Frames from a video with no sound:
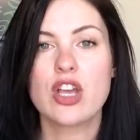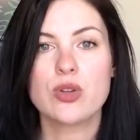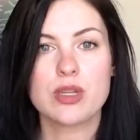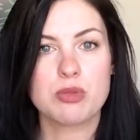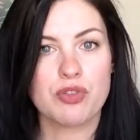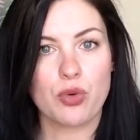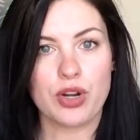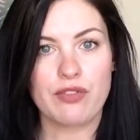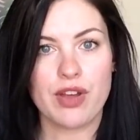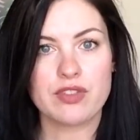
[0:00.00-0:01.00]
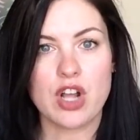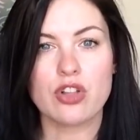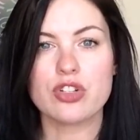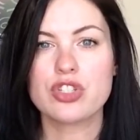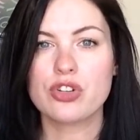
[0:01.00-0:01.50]
and goes up to $45.
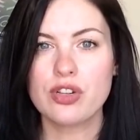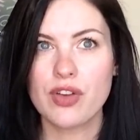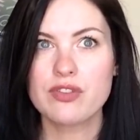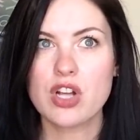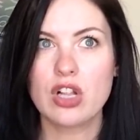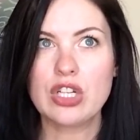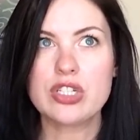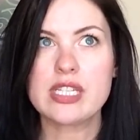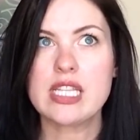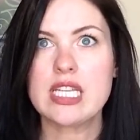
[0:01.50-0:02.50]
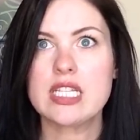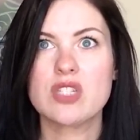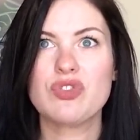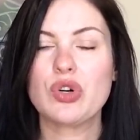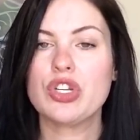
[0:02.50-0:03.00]
$35 I think
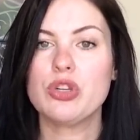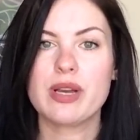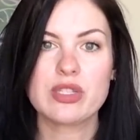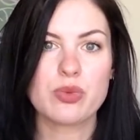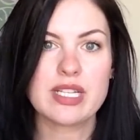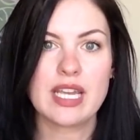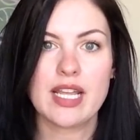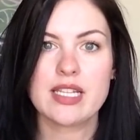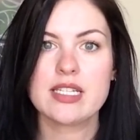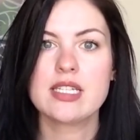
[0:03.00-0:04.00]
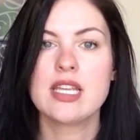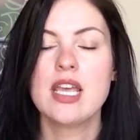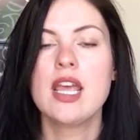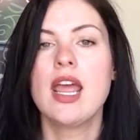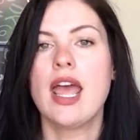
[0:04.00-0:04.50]
is for US residents
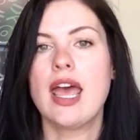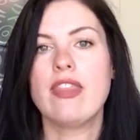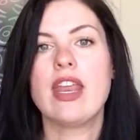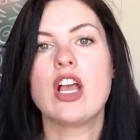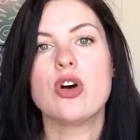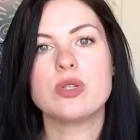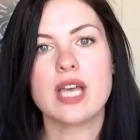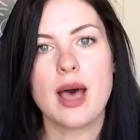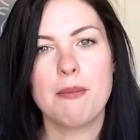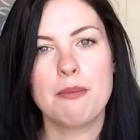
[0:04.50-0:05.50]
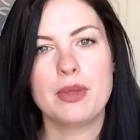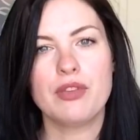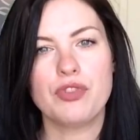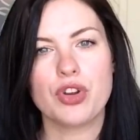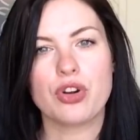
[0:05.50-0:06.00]
and then it goes up
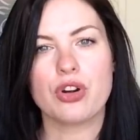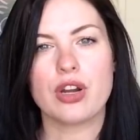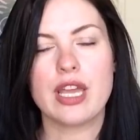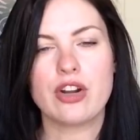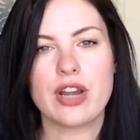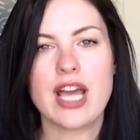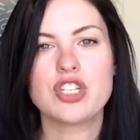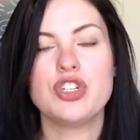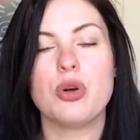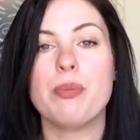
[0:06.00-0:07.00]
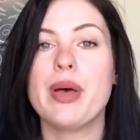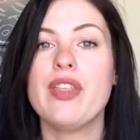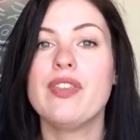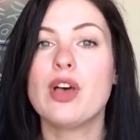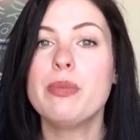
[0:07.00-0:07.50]
if you're international,
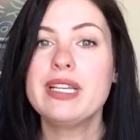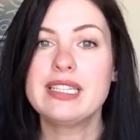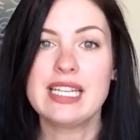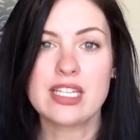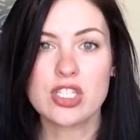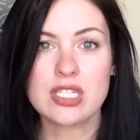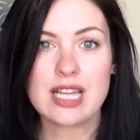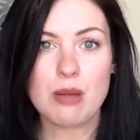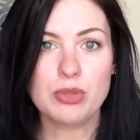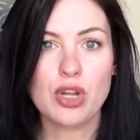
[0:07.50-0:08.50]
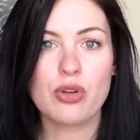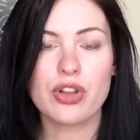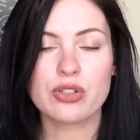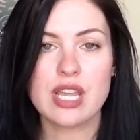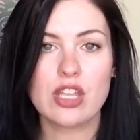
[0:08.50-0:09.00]
but there'll be links down below
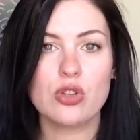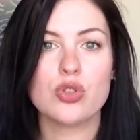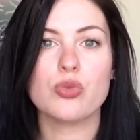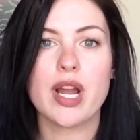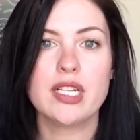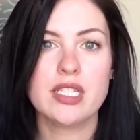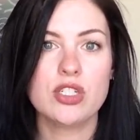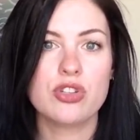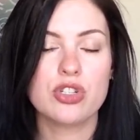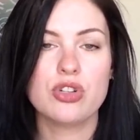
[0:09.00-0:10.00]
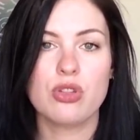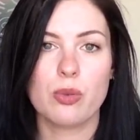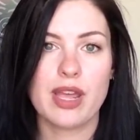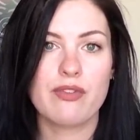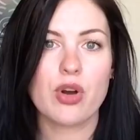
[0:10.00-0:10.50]
that'll take you directly to the two
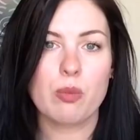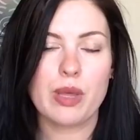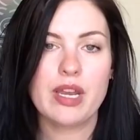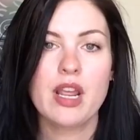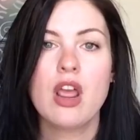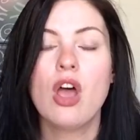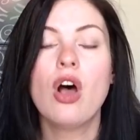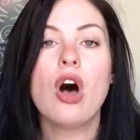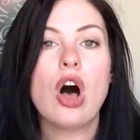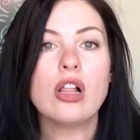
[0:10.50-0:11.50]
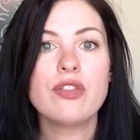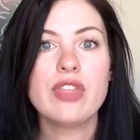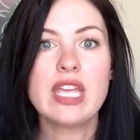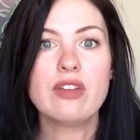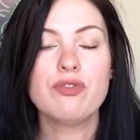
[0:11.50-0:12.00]
that we have open all of
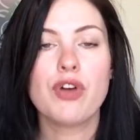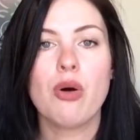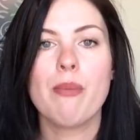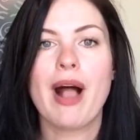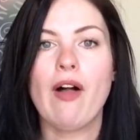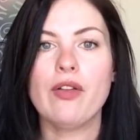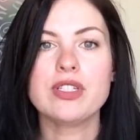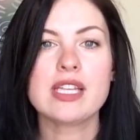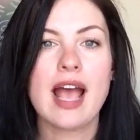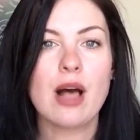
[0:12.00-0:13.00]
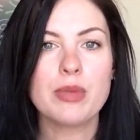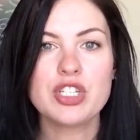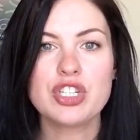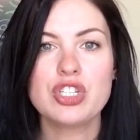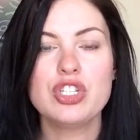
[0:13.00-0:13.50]
the info about how
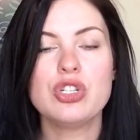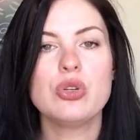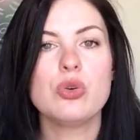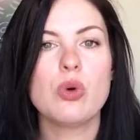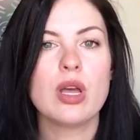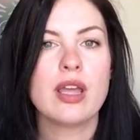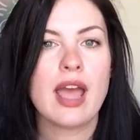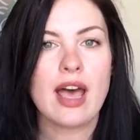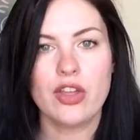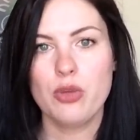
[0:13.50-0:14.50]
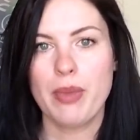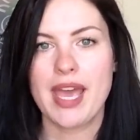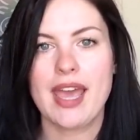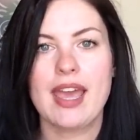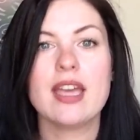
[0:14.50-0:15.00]
much is due, how you
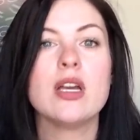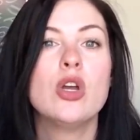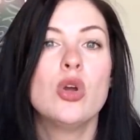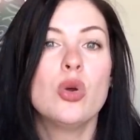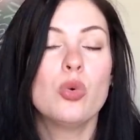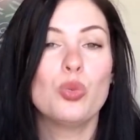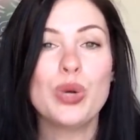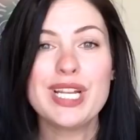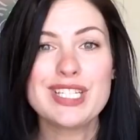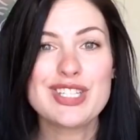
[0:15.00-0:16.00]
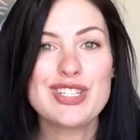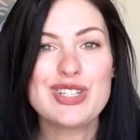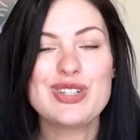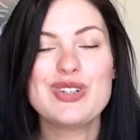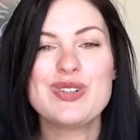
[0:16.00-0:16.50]
pay, when it's
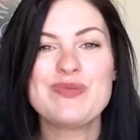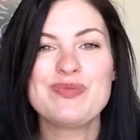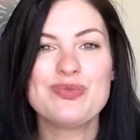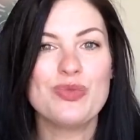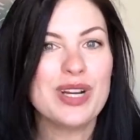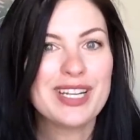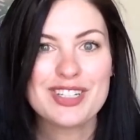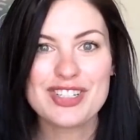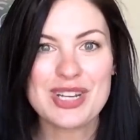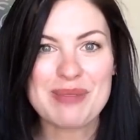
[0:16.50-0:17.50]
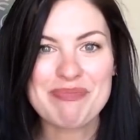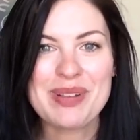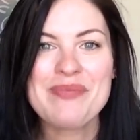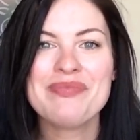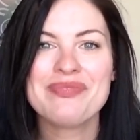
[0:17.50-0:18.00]
due, when it'll ship,
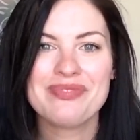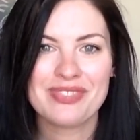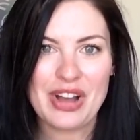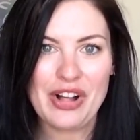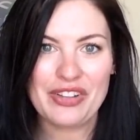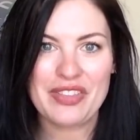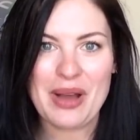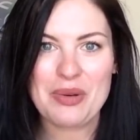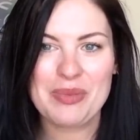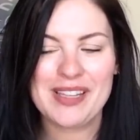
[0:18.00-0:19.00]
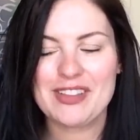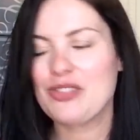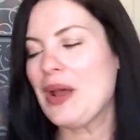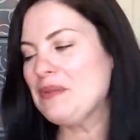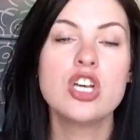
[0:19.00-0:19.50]
all of that will be in the
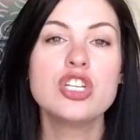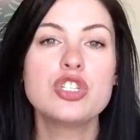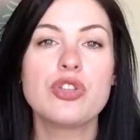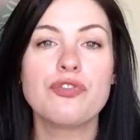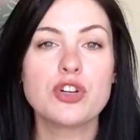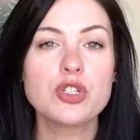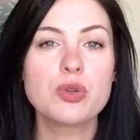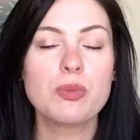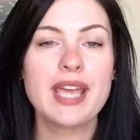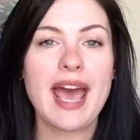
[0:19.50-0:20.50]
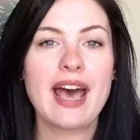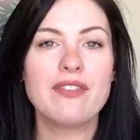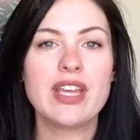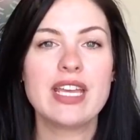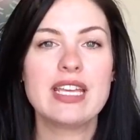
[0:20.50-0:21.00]
thread. So the first one we
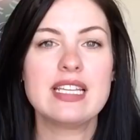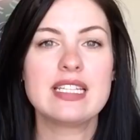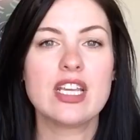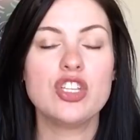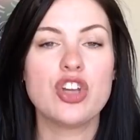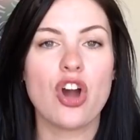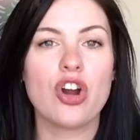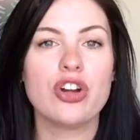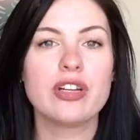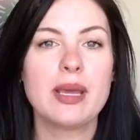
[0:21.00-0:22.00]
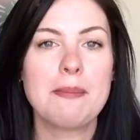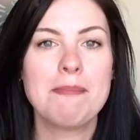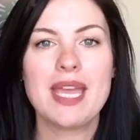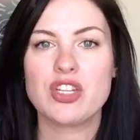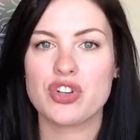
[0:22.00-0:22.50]
have is Yarn
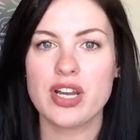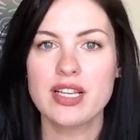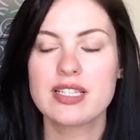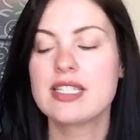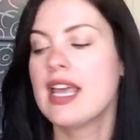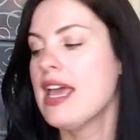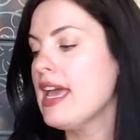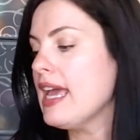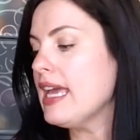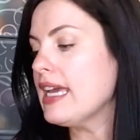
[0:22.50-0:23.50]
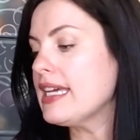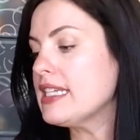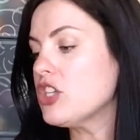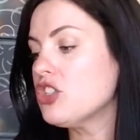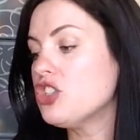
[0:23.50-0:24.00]
Matrix
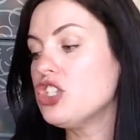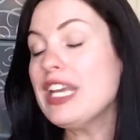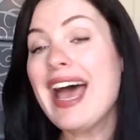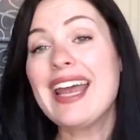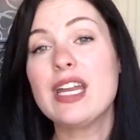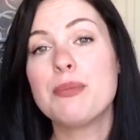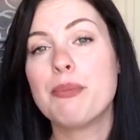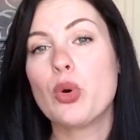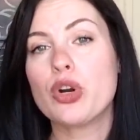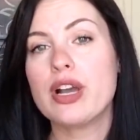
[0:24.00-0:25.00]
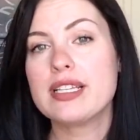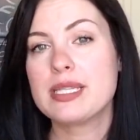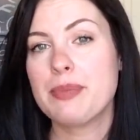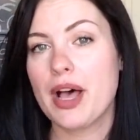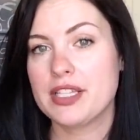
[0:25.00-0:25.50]
and she added more
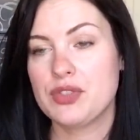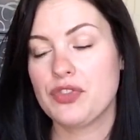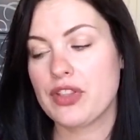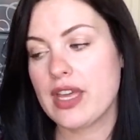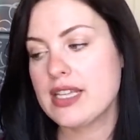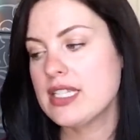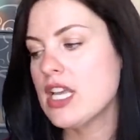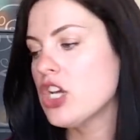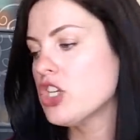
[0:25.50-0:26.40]
spots for this.